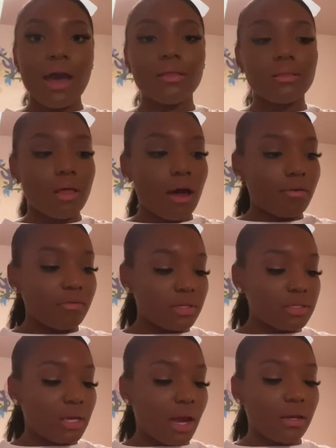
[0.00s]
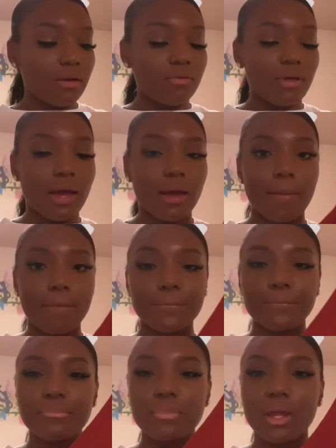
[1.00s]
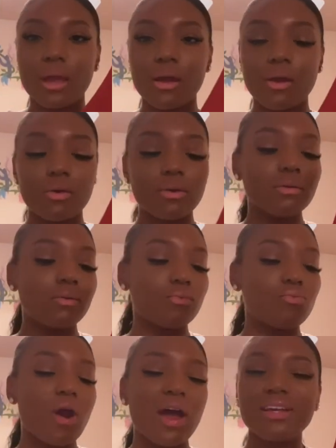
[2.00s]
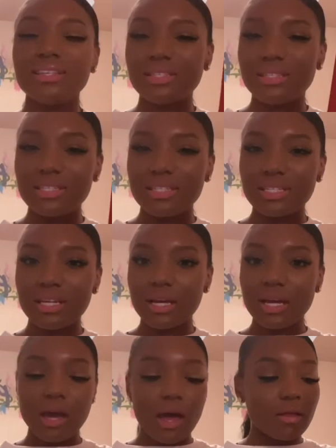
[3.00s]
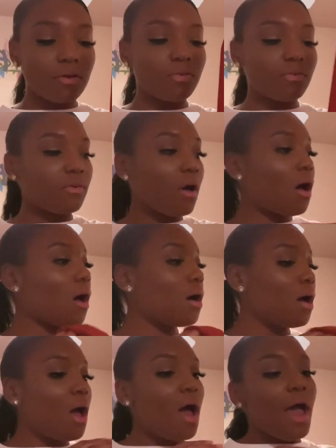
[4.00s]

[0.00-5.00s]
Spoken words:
I love this kind of like rust color for fall.